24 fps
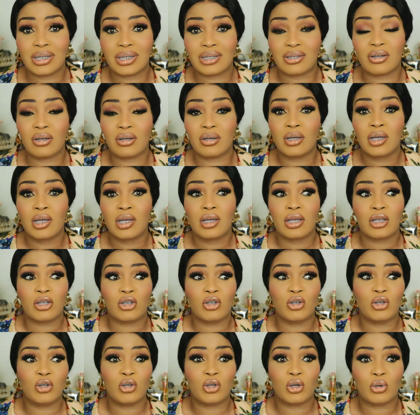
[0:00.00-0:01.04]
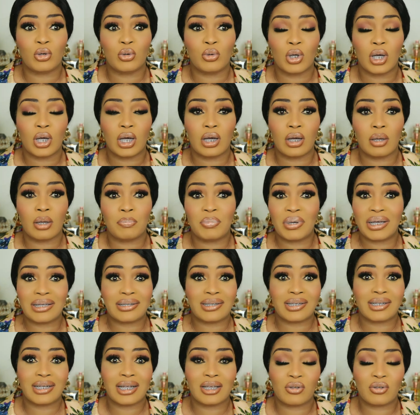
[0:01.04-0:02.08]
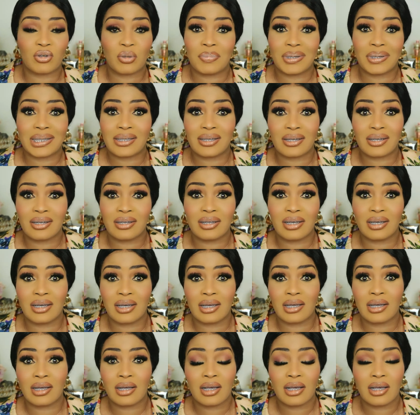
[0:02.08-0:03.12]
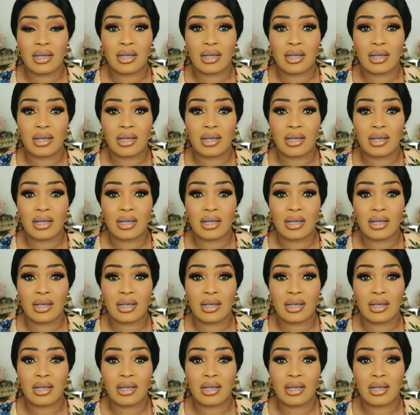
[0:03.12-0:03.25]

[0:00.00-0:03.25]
It's not, you know, uh, pertinent to a particular